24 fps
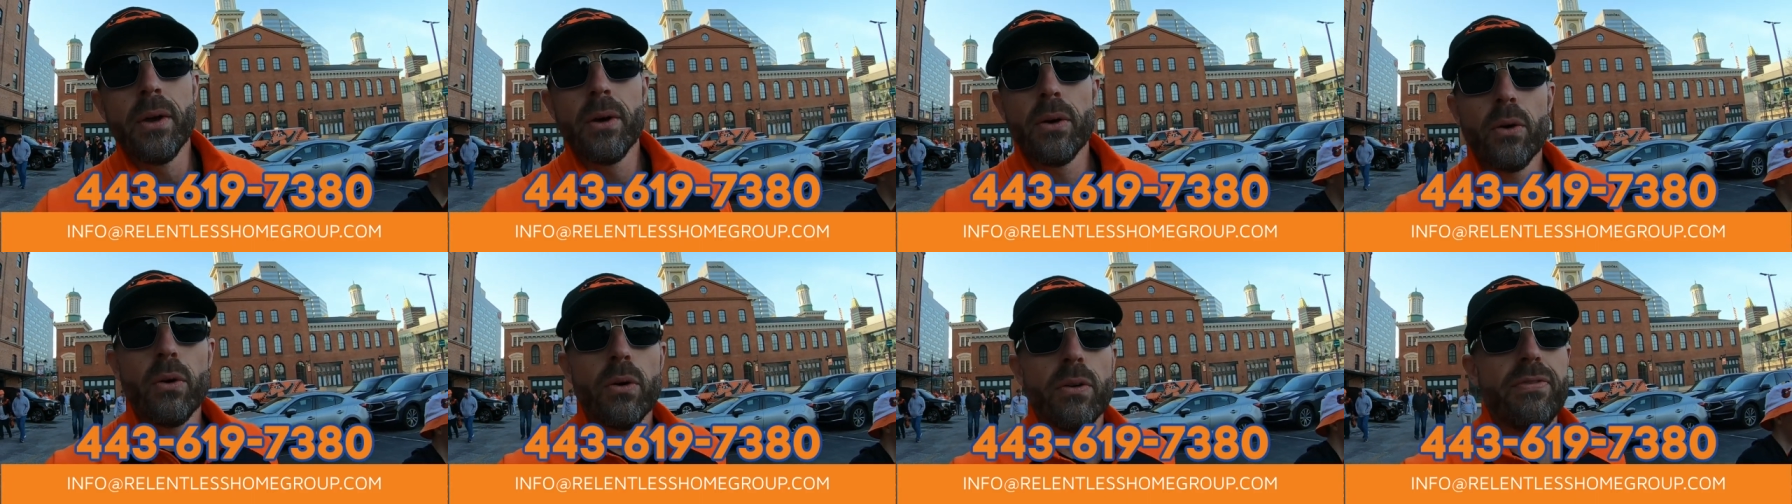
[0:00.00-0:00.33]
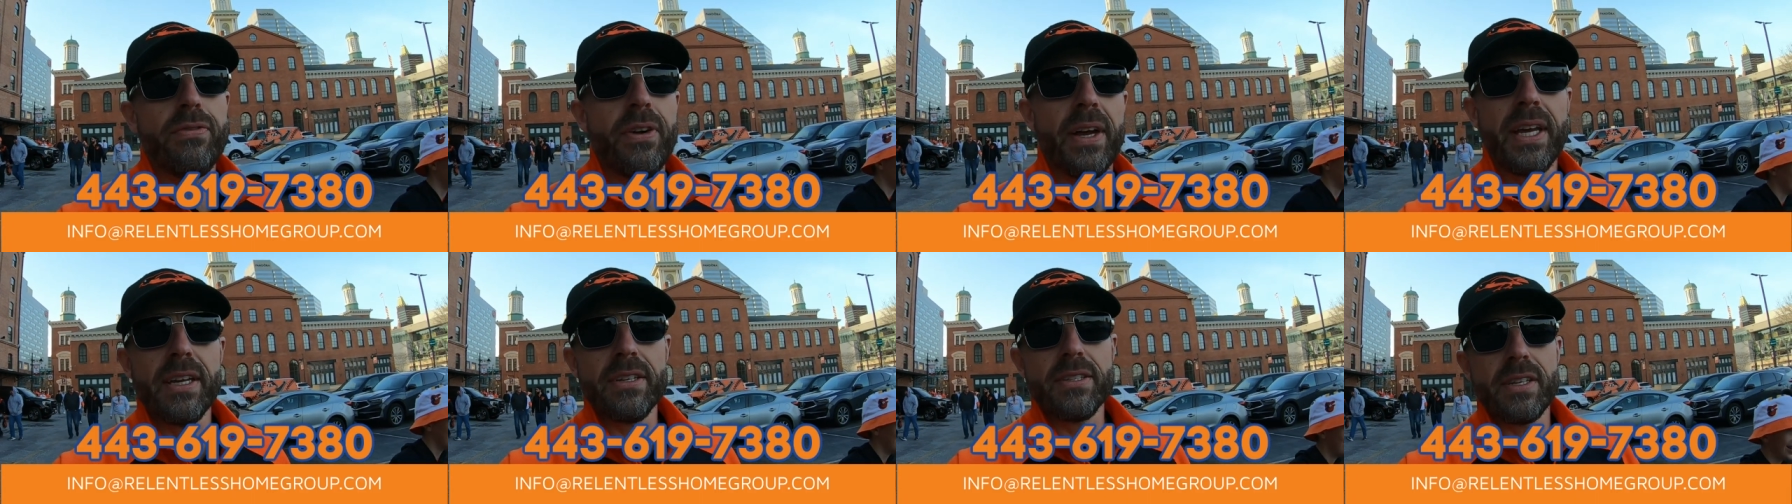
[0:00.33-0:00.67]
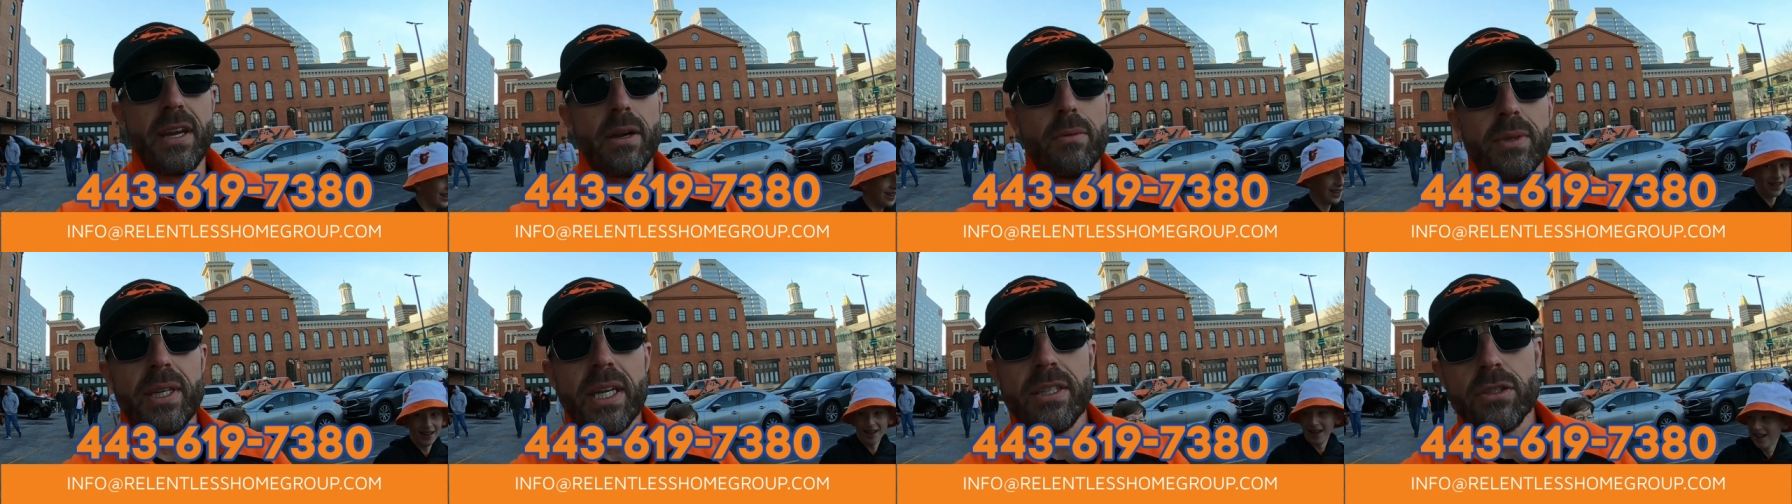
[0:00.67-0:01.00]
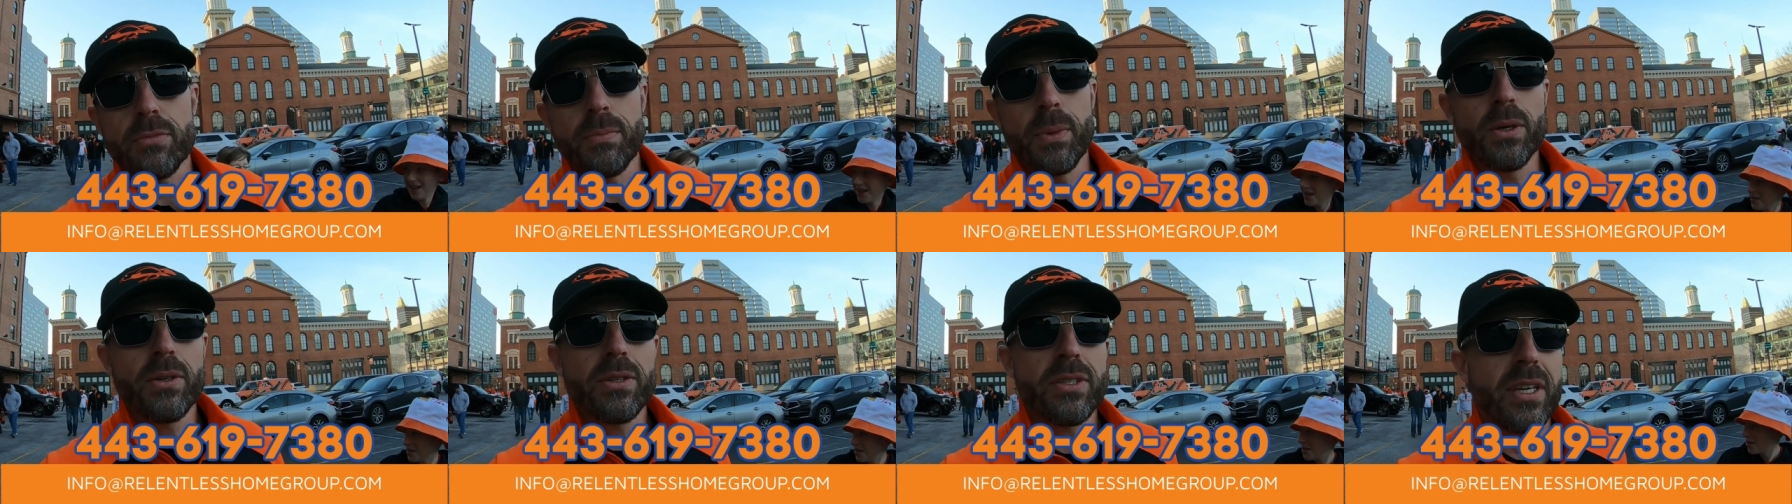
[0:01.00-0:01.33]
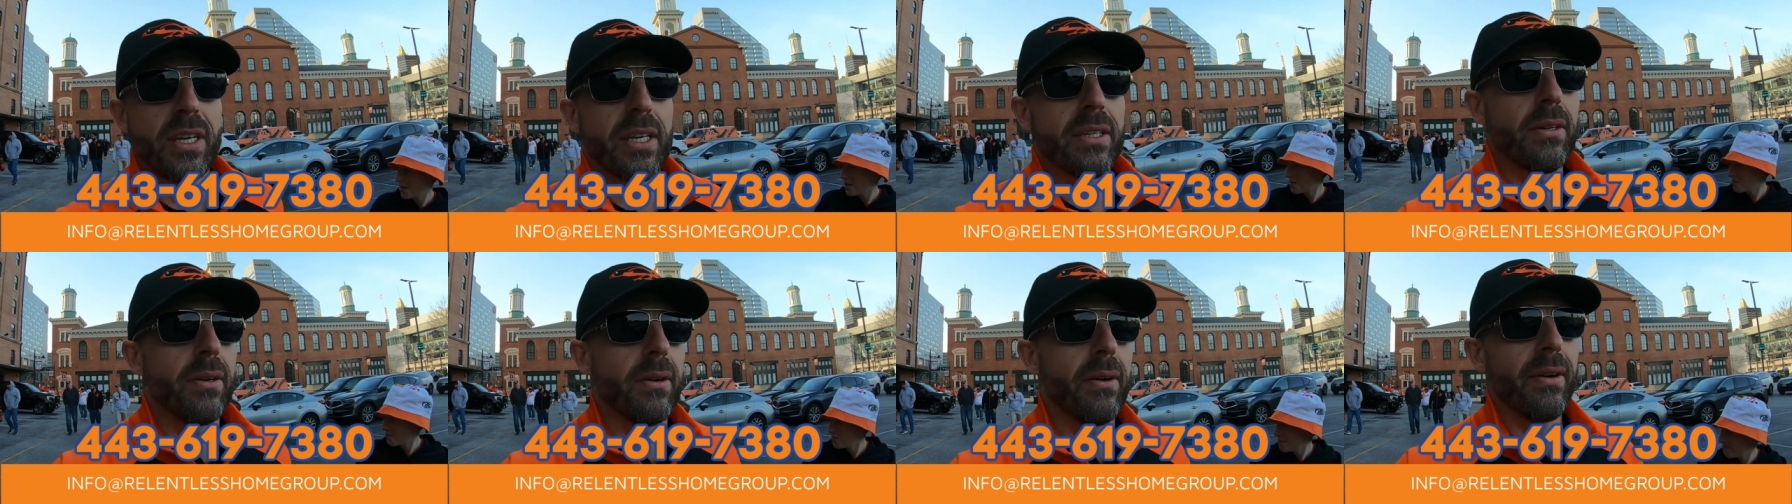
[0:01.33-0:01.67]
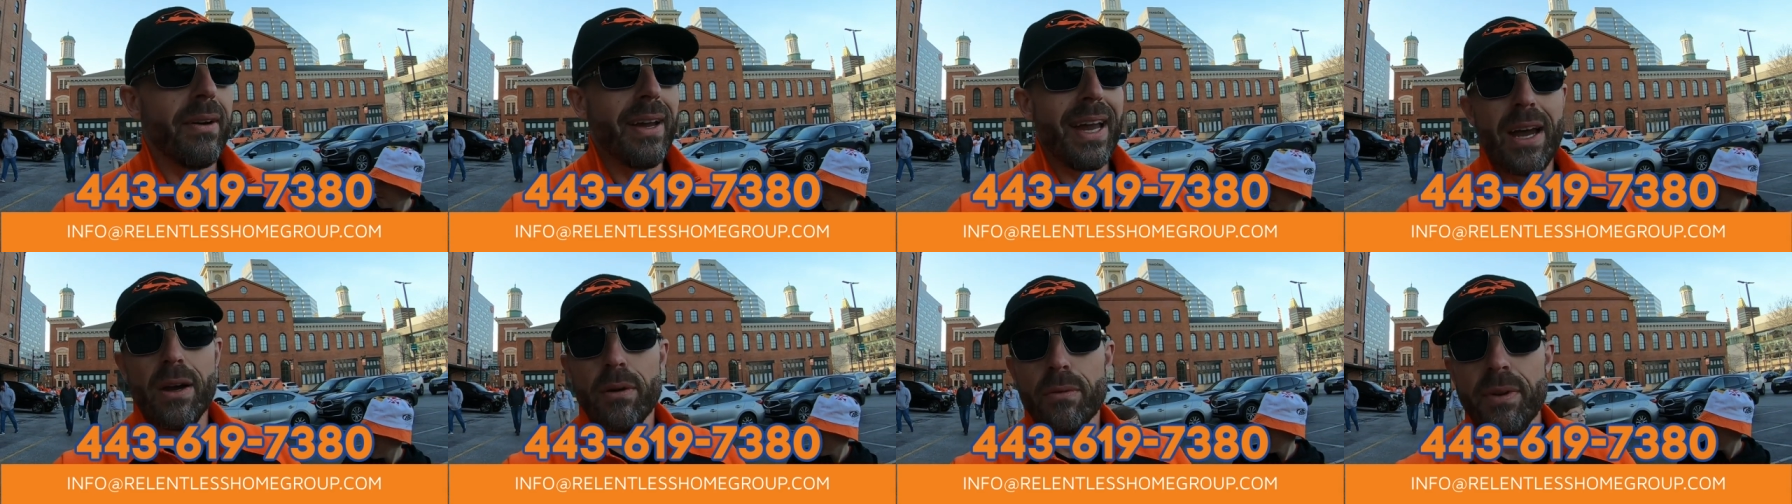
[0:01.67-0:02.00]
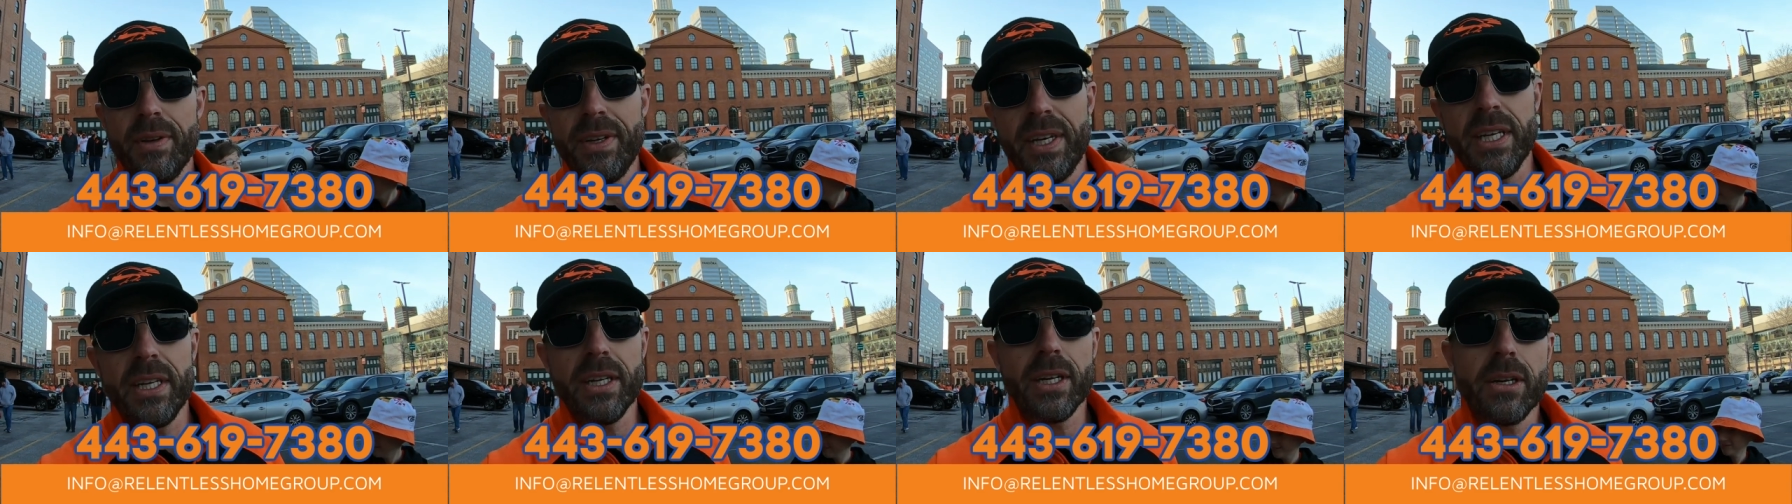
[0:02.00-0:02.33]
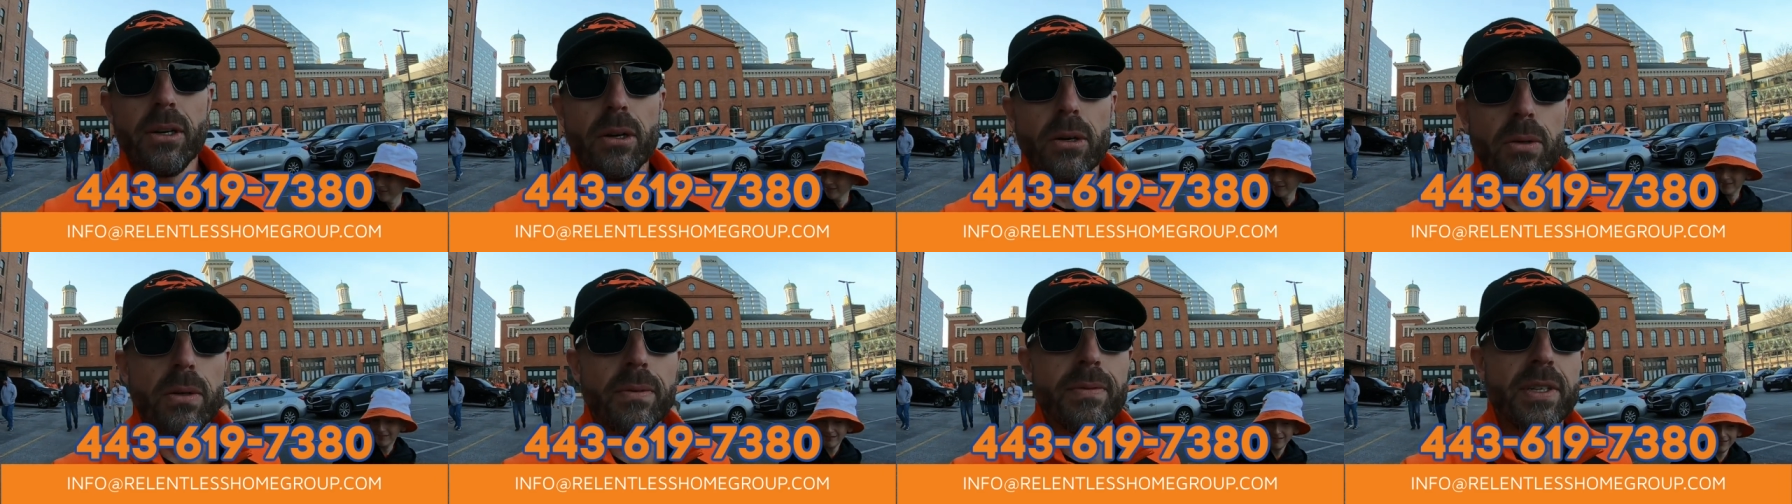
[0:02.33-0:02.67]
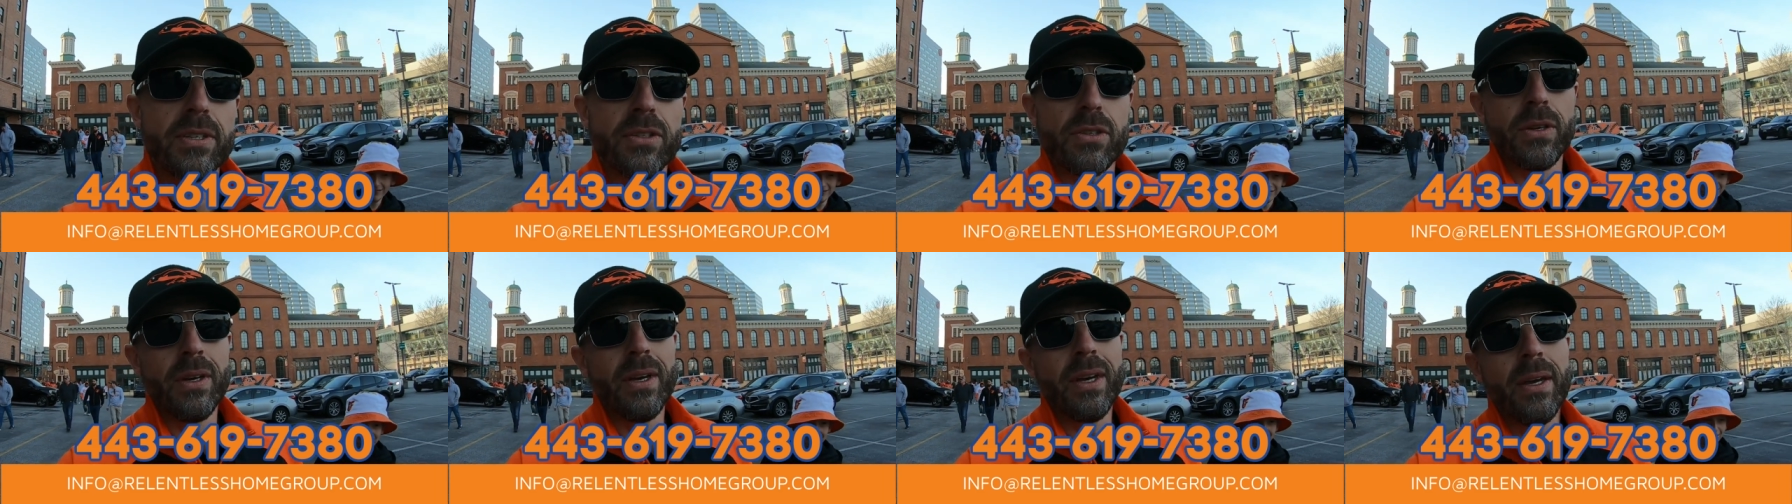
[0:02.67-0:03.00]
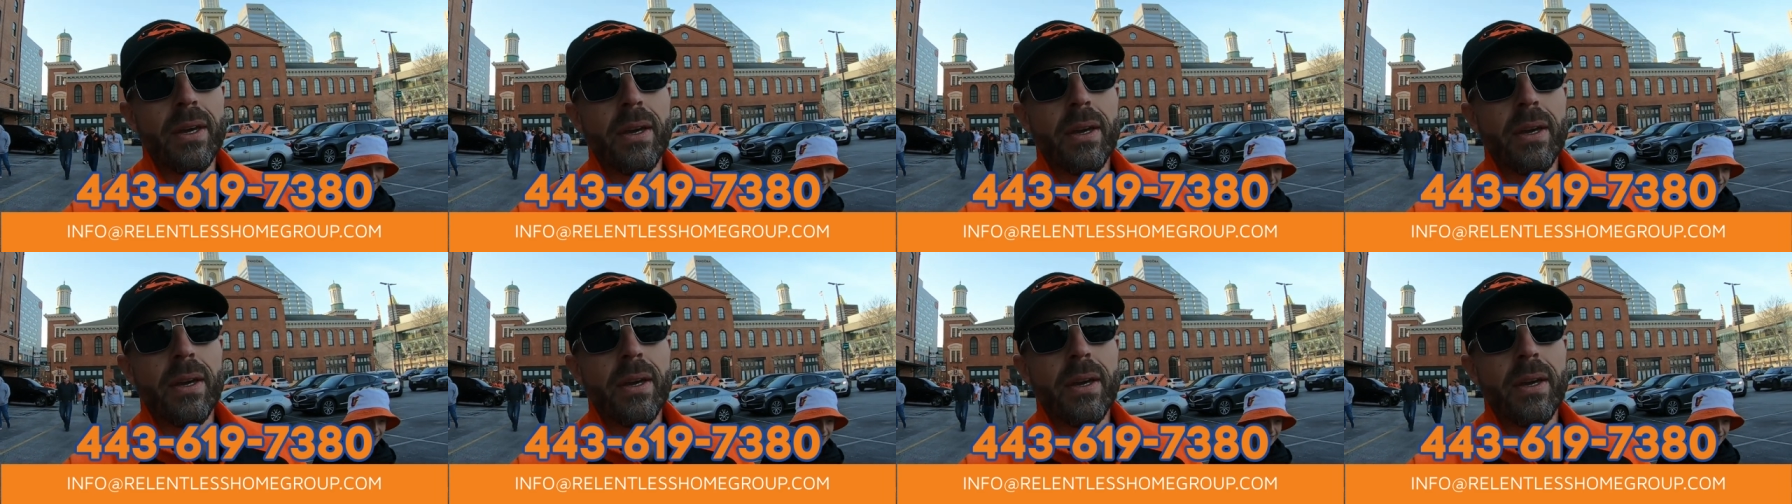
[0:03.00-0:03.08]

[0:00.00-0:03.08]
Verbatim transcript: or fan us down with that smoke signal. However you need to get a hold of us.